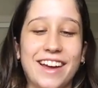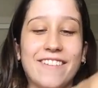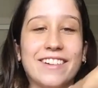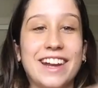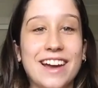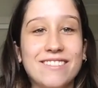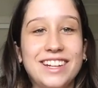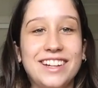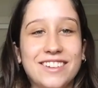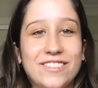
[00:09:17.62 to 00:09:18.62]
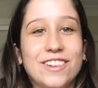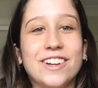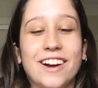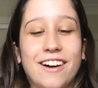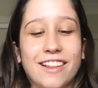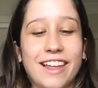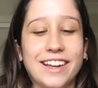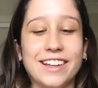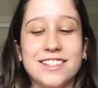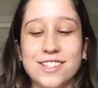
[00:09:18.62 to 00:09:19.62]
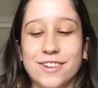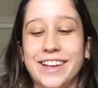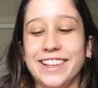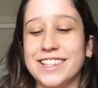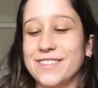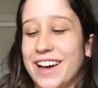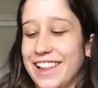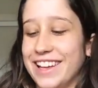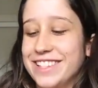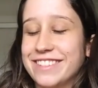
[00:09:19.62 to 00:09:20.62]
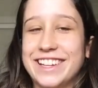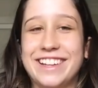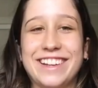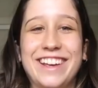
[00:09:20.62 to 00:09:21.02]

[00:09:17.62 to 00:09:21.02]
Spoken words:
I wonder how many of you are like doing this while I do it.